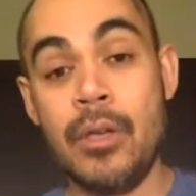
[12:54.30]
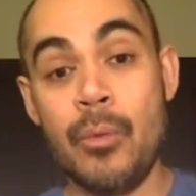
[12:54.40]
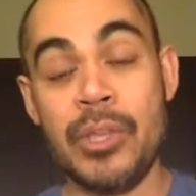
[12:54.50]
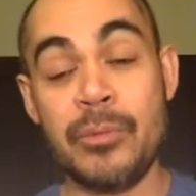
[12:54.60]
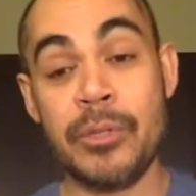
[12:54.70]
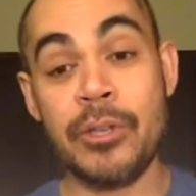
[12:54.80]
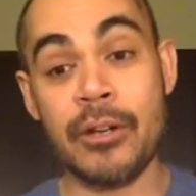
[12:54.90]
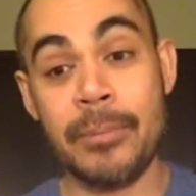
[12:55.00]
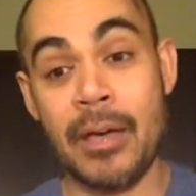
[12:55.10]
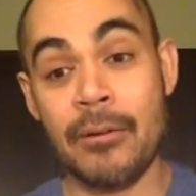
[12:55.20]
We talked
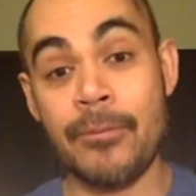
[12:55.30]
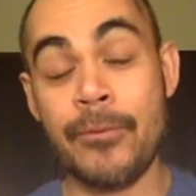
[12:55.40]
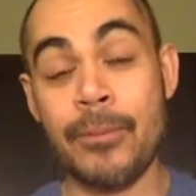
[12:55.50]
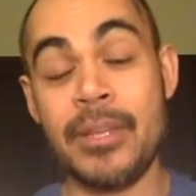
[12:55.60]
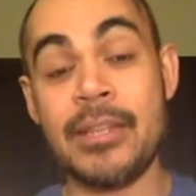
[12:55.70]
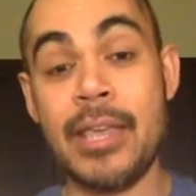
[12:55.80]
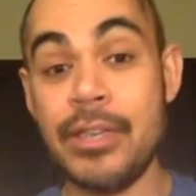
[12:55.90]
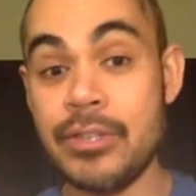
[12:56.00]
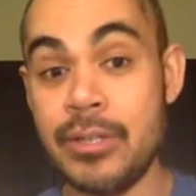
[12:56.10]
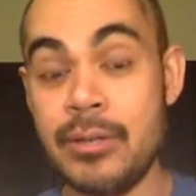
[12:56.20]
about
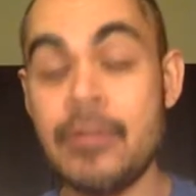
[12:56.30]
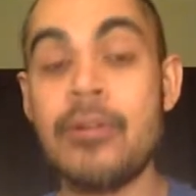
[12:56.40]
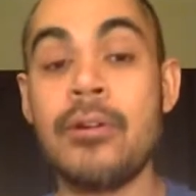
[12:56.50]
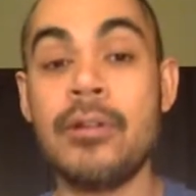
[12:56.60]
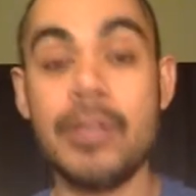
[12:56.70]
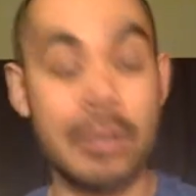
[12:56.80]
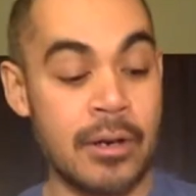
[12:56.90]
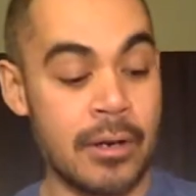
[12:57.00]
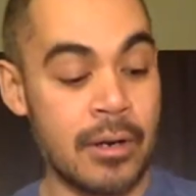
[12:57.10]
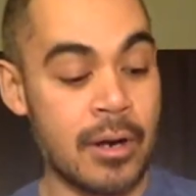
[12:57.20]
fermentation
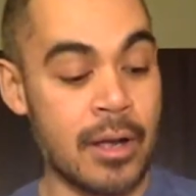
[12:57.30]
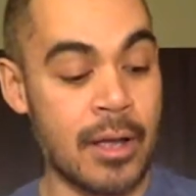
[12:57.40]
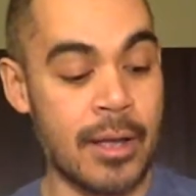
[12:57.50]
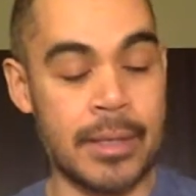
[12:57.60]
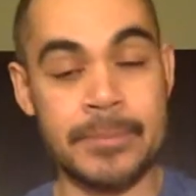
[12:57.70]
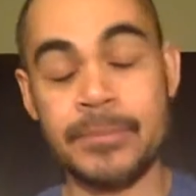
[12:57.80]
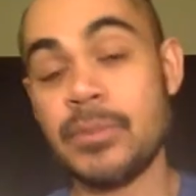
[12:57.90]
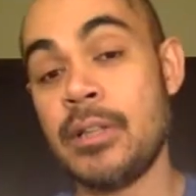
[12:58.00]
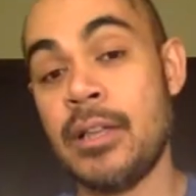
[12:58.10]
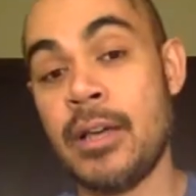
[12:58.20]
earlier a
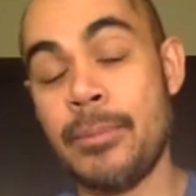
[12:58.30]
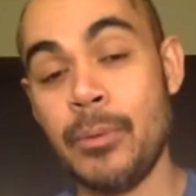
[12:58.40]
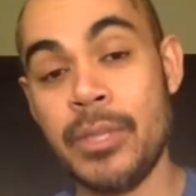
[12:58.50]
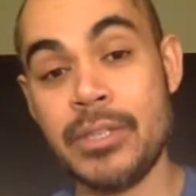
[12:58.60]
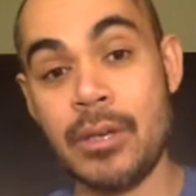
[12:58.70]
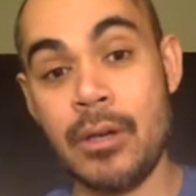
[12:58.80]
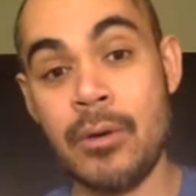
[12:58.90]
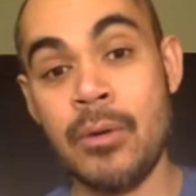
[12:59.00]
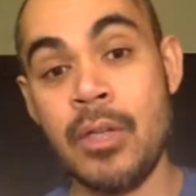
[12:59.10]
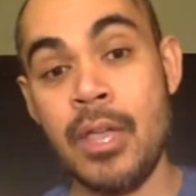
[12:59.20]
couple of weeks
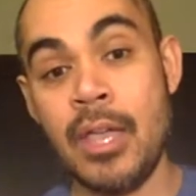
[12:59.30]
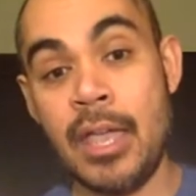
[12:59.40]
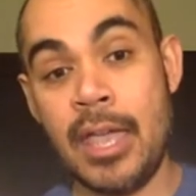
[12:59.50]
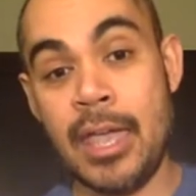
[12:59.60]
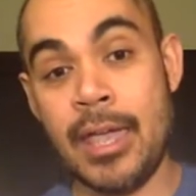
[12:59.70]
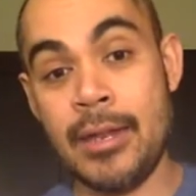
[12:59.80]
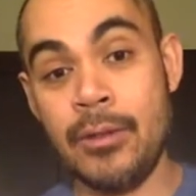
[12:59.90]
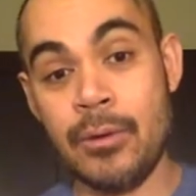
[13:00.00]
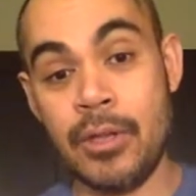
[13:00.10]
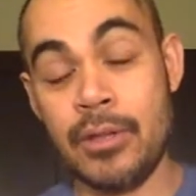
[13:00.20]
ago, and
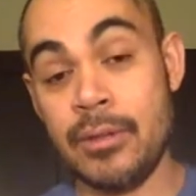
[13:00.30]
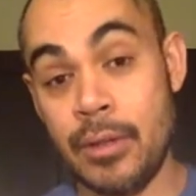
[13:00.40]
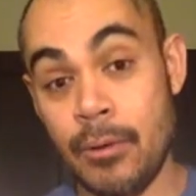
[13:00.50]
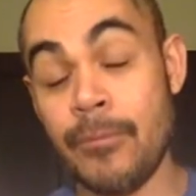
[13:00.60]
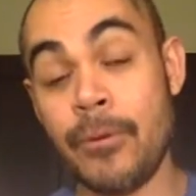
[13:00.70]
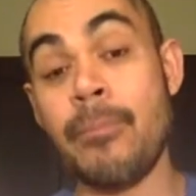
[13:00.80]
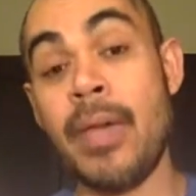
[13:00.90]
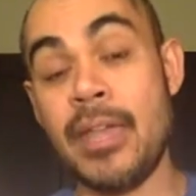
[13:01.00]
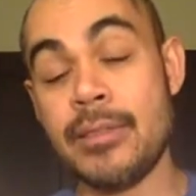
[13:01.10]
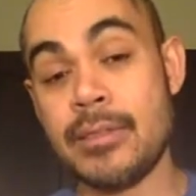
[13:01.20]
you could
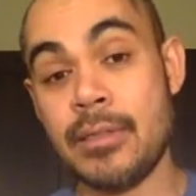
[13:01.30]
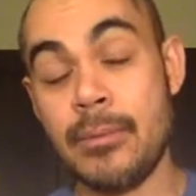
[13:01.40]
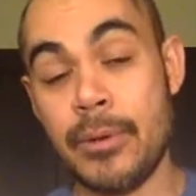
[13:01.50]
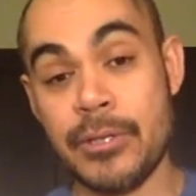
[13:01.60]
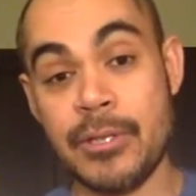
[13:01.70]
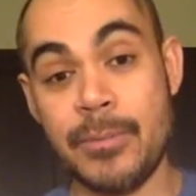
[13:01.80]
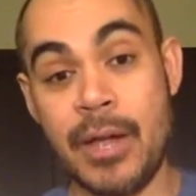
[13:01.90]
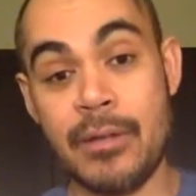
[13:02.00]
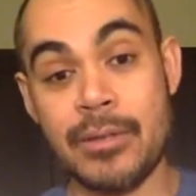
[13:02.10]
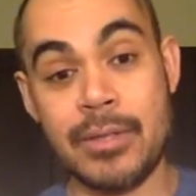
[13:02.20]
ferment the Brussels
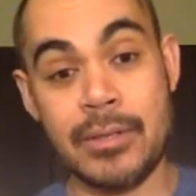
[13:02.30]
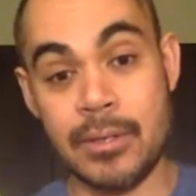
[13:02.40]
sprouts.